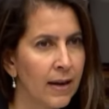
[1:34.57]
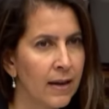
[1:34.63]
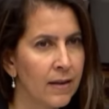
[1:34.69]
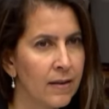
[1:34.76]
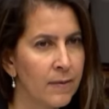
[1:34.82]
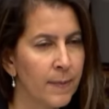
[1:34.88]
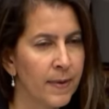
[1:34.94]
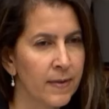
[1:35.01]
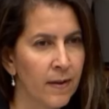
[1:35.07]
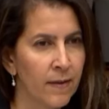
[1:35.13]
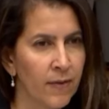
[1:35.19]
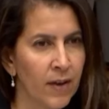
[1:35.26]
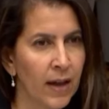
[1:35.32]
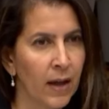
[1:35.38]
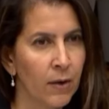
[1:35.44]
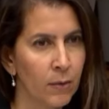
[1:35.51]
any
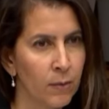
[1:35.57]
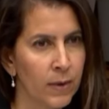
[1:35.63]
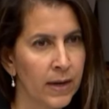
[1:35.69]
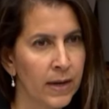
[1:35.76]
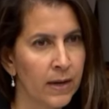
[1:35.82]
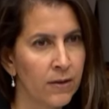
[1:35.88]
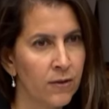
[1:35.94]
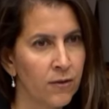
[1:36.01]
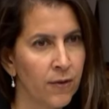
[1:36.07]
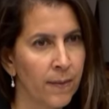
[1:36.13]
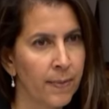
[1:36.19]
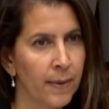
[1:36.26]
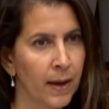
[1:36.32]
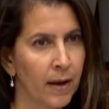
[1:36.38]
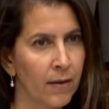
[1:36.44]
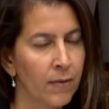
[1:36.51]
specific outreach
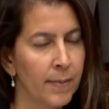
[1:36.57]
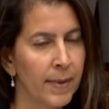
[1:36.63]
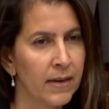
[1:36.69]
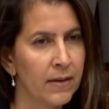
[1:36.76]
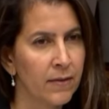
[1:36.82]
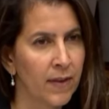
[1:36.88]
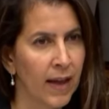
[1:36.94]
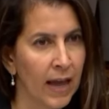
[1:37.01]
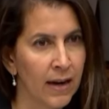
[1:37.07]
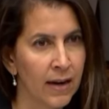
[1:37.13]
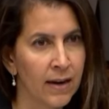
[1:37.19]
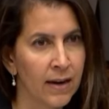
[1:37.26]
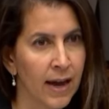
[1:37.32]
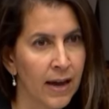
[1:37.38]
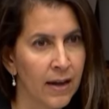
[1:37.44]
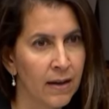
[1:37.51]
from the Government of
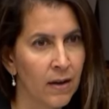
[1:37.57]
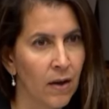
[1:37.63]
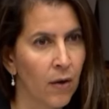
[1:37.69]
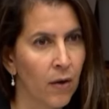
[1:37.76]
Canada